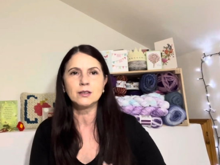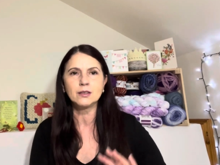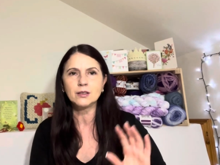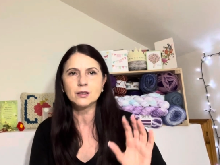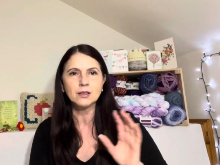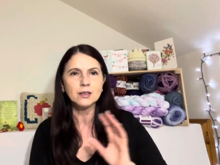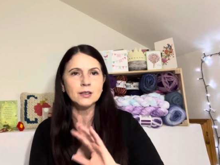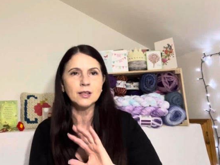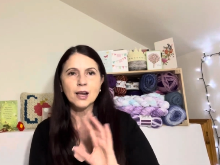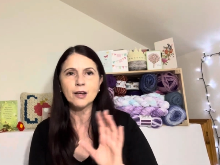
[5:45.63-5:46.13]

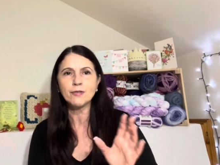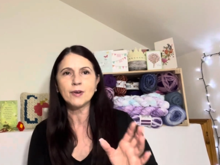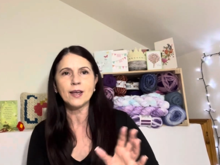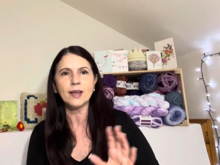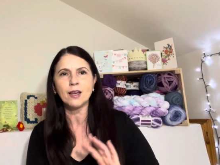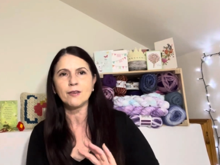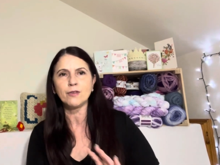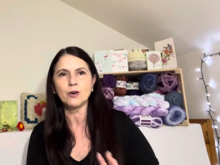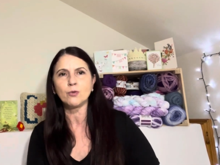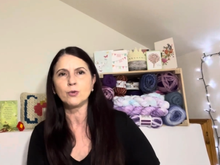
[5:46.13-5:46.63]
never
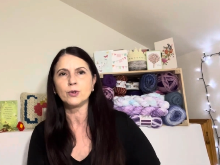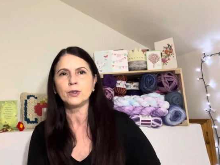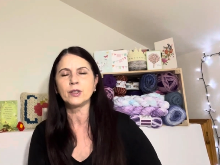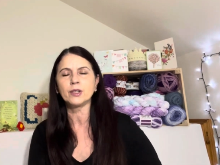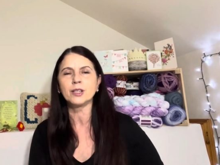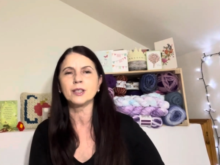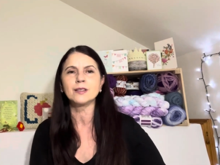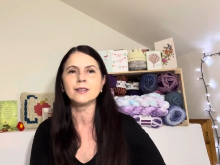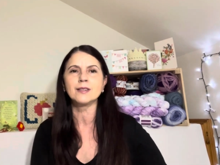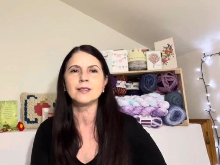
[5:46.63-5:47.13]
ever would
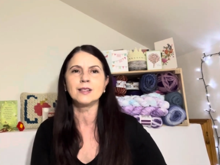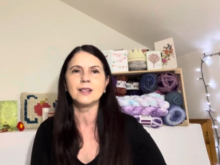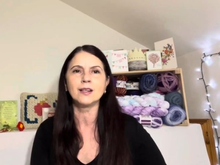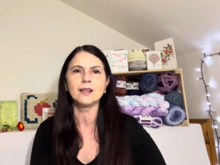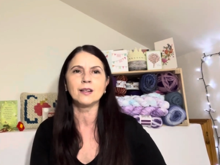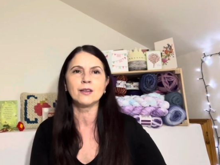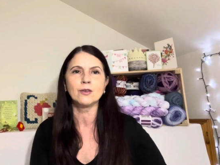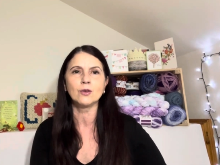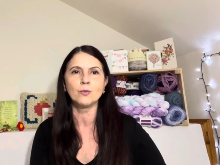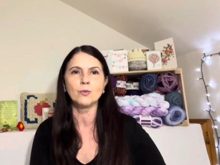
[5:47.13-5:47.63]

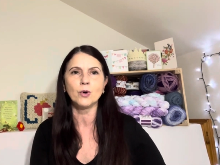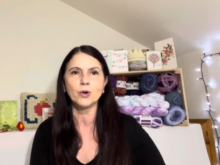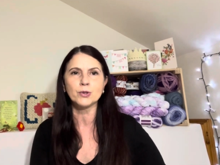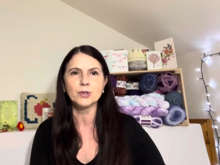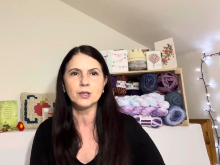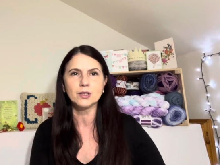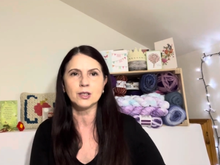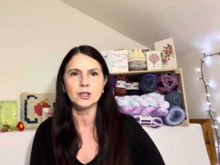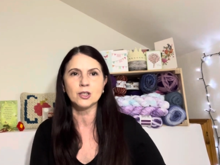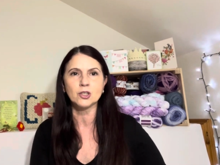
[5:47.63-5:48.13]
consider the moss
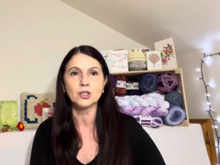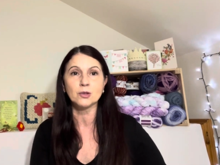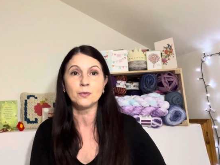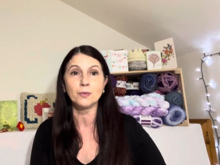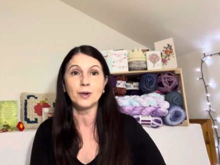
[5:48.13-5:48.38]
stitch.